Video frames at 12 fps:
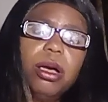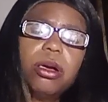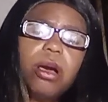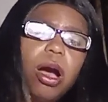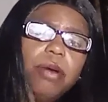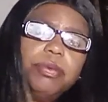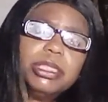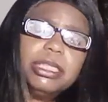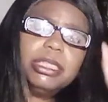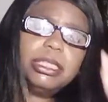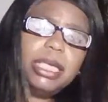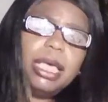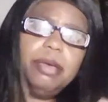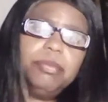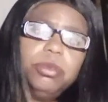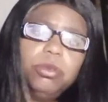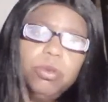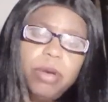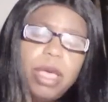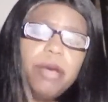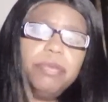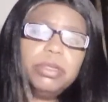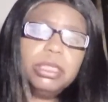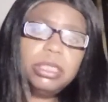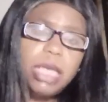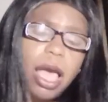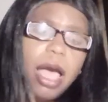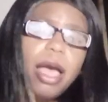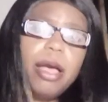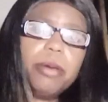God will save you every time.